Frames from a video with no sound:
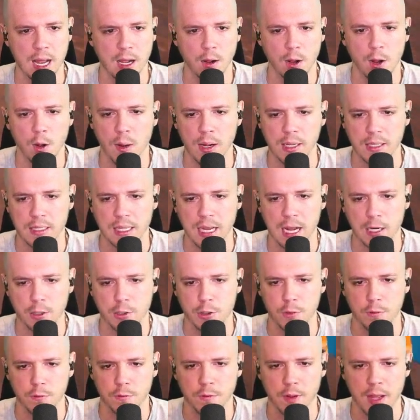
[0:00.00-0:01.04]
Oh, I got
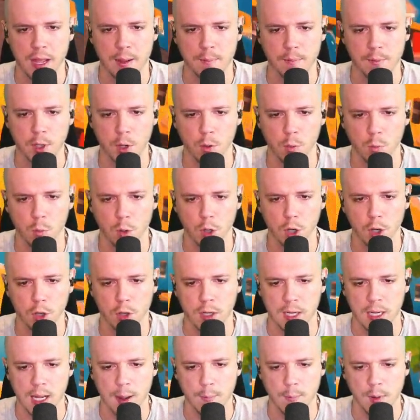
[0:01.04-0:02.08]
you, fam. Don't
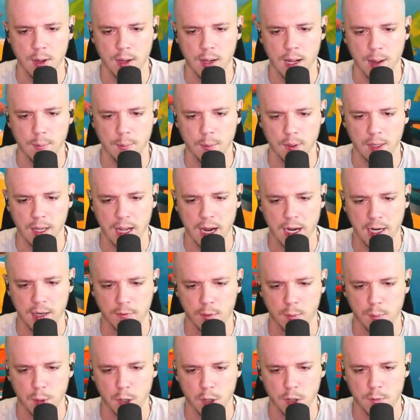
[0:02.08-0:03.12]
worry. I'm a I'm a kind of
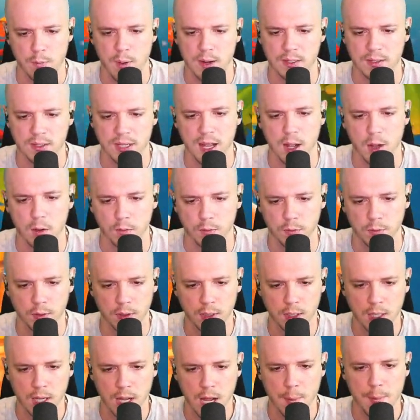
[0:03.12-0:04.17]
a bird myself.
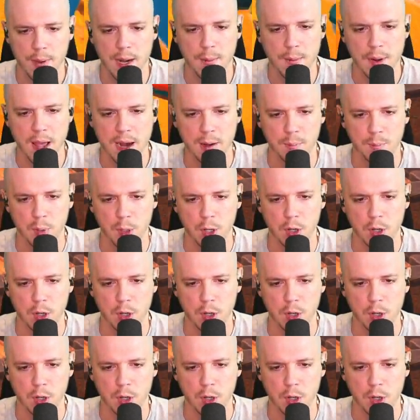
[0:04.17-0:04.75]
I mean, I'm not a bird.